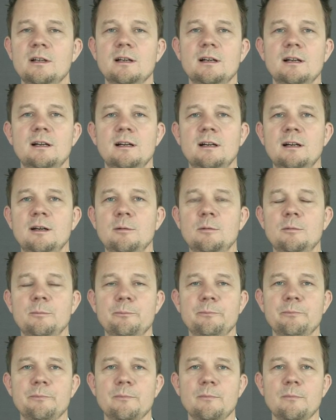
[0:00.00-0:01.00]

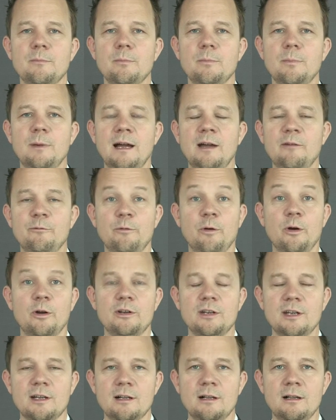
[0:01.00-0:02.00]
by
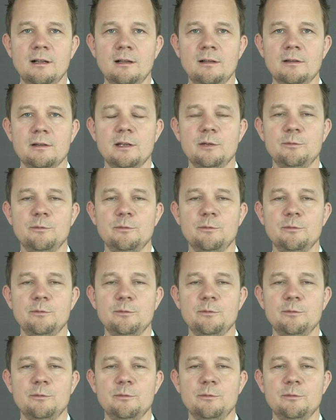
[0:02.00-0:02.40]
vertical,